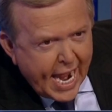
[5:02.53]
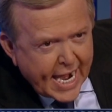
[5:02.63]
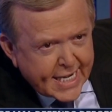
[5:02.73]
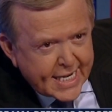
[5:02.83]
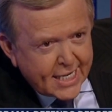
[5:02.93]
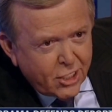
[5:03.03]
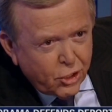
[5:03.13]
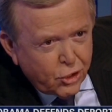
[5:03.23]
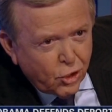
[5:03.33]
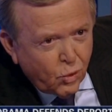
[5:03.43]
and didn't
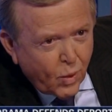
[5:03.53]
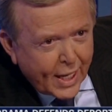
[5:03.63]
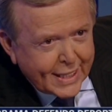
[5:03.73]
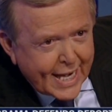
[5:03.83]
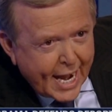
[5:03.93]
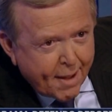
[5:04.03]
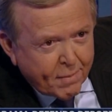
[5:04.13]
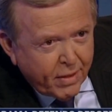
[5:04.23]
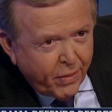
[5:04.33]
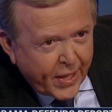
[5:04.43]
do a
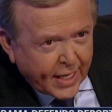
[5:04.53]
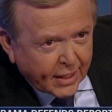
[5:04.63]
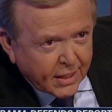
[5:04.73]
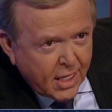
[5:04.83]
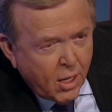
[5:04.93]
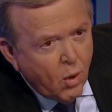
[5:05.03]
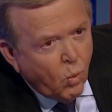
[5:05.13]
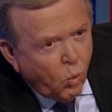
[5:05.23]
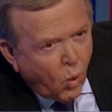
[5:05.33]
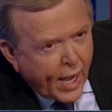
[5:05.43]
damn thing.
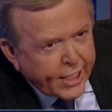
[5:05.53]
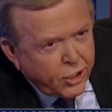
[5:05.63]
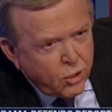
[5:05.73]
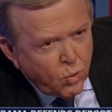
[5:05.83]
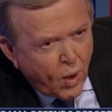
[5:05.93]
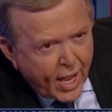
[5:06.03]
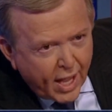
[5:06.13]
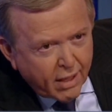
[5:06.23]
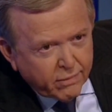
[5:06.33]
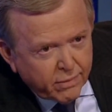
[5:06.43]
Why do you
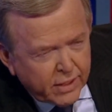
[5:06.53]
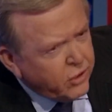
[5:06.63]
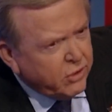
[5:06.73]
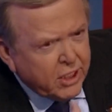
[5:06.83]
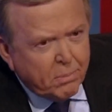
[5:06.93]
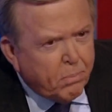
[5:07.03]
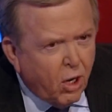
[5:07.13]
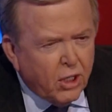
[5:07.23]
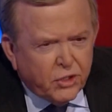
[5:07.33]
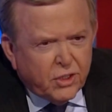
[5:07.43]
have, is there some
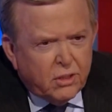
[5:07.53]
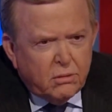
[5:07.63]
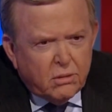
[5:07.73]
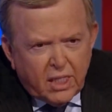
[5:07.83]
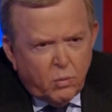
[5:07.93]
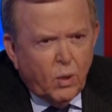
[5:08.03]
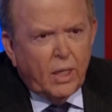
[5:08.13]
partisan thing